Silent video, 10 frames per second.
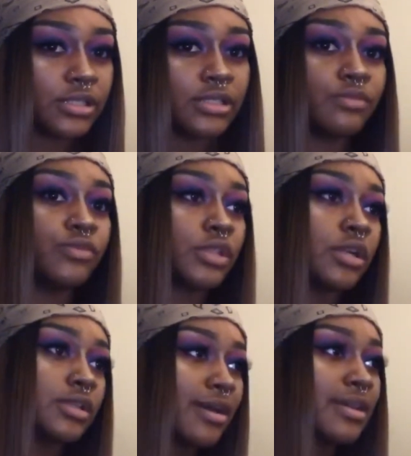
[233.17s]
And we
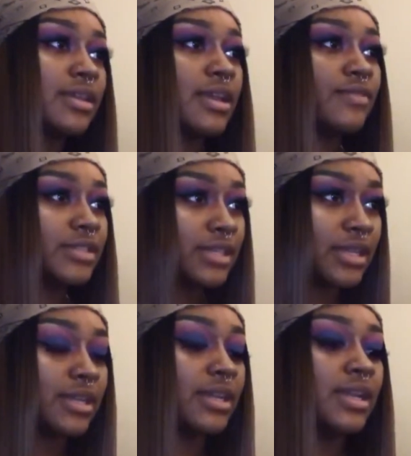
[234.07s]
started talking every
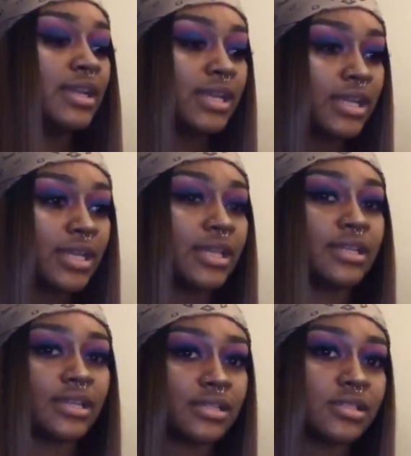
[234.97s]
day and
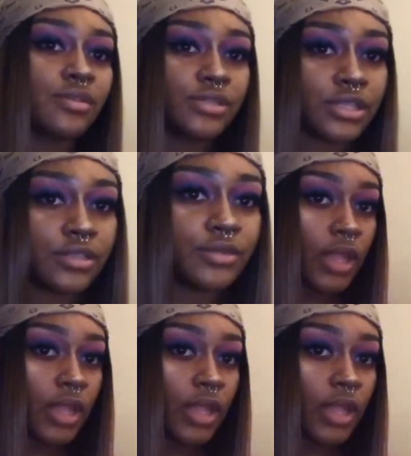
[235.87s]
getting to know each other.